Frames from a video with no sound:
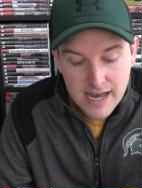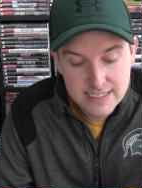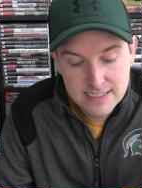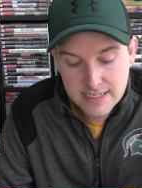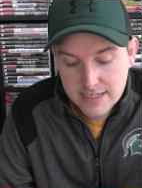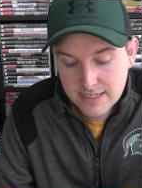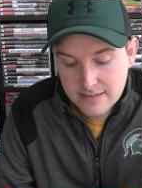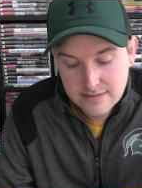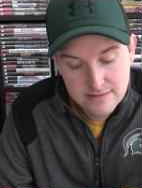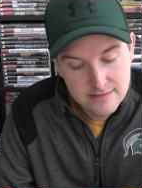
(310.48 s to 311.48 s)
I see
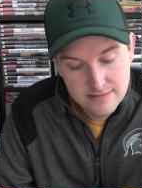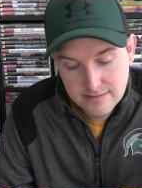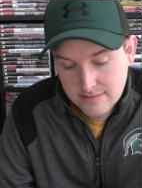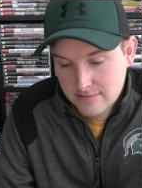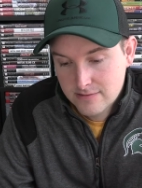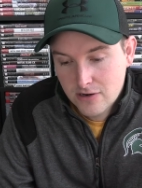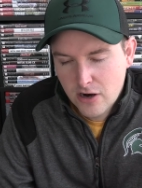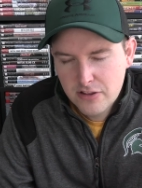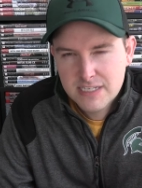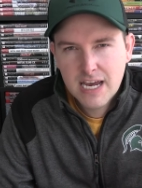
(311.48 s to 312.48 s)
it
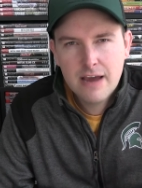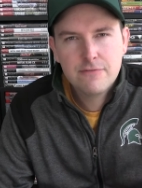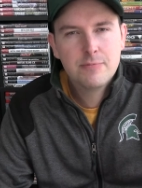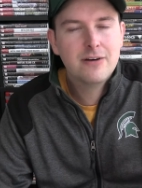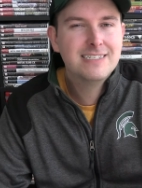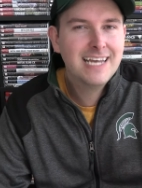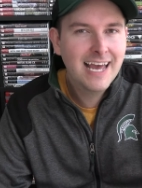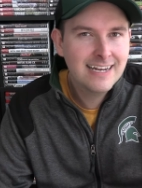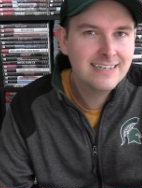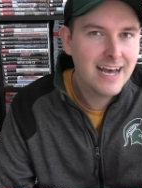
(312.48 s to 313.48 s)
all the time for about
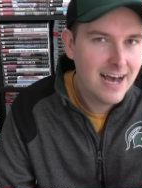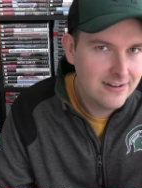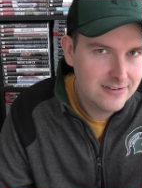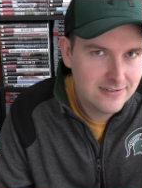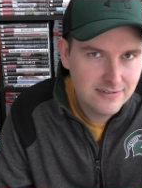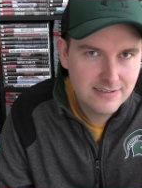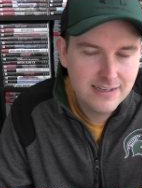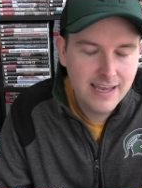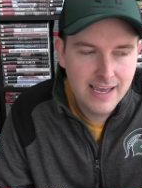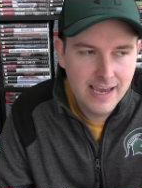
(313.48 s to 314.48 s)

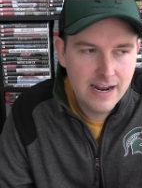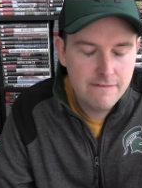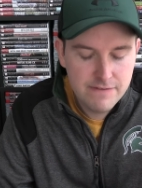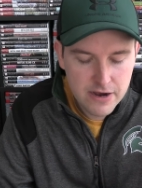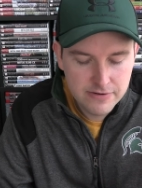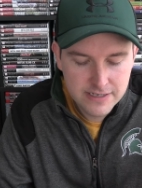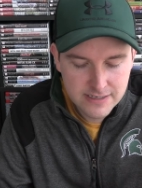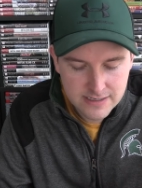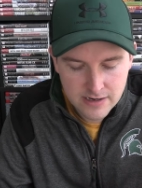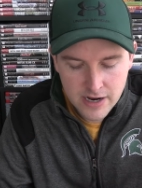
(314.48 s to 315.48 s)
$10, and I found
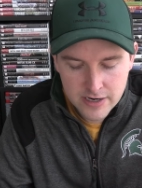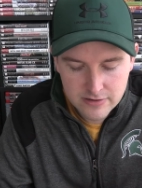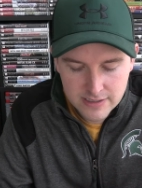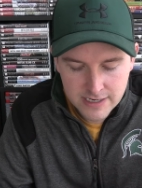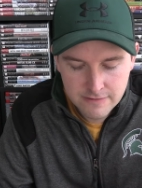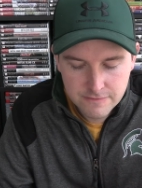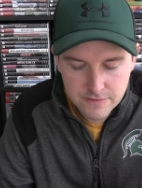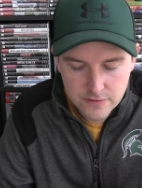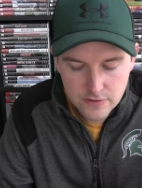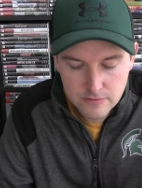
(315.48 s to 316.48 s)
it in Ireland
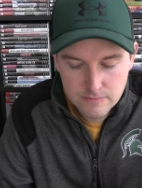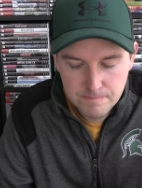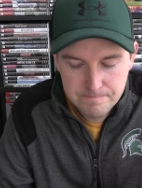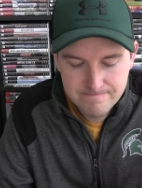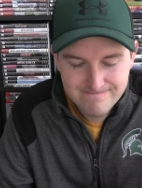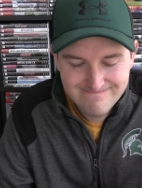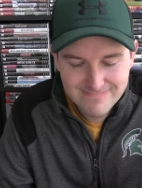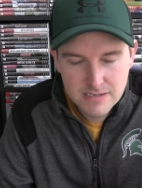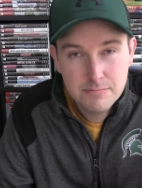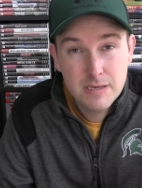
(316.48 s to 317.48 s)
for
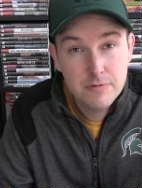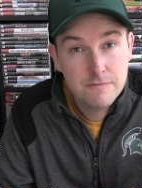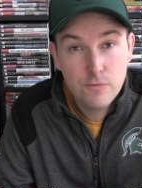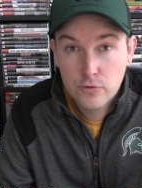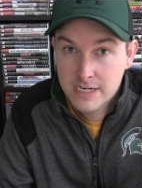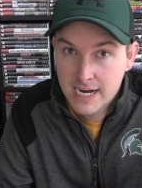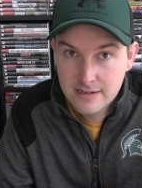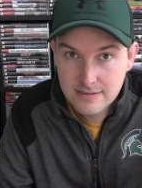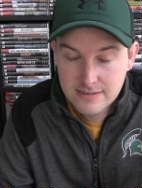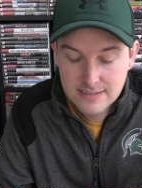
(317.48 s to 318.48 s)
maybe
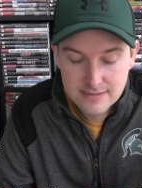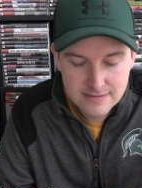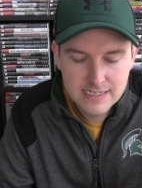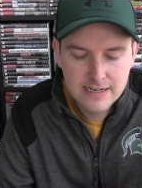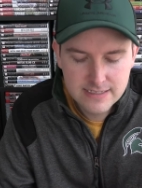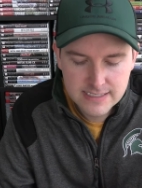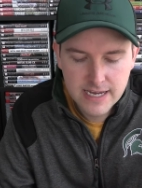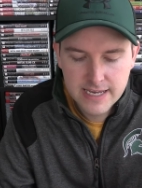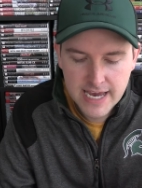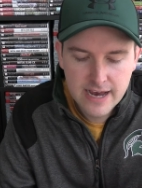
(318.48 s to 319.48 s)
$4, and I was
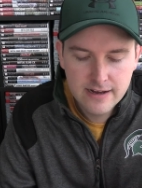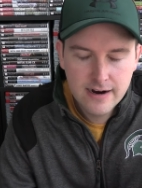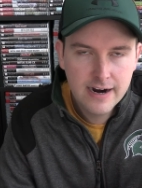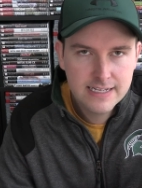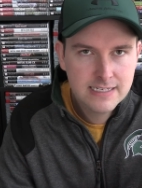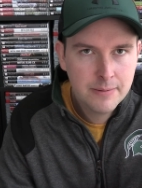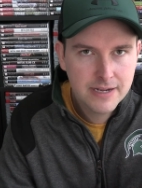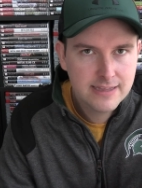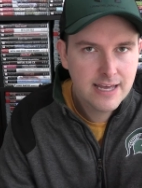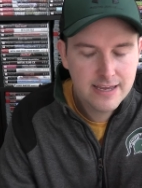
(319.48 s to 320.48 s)
like, yeah, all right, it's time to
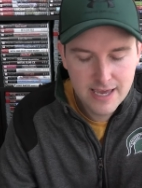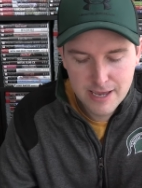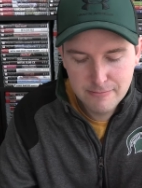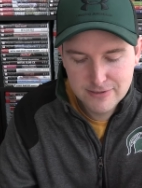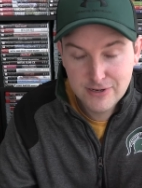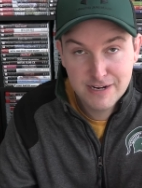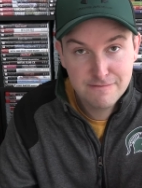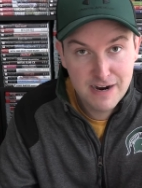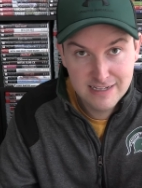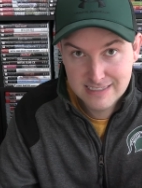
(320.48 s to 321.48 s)
get that game so I can
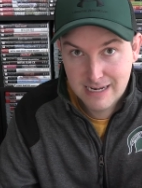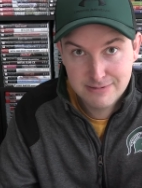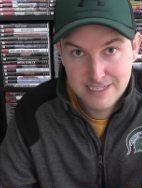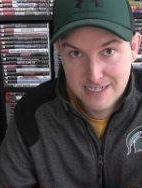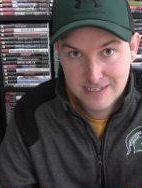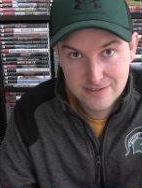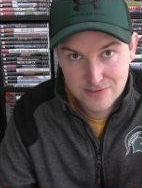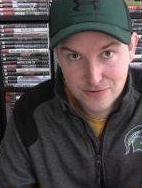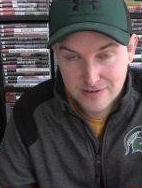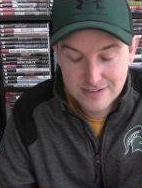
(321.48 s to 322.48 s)
finally stop seeing it in
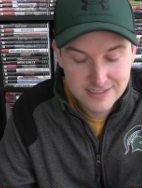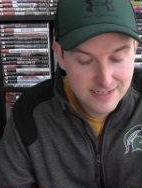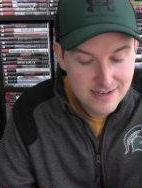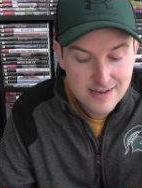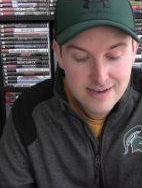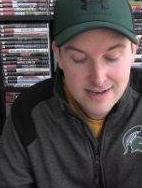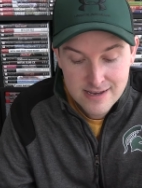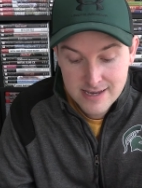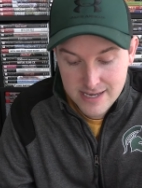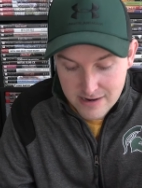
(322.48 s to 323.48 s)
stores
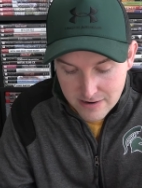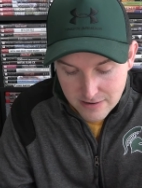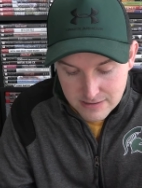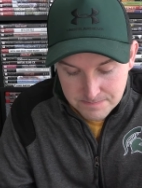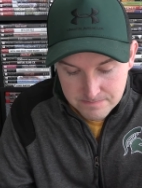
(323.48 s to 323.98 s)
here.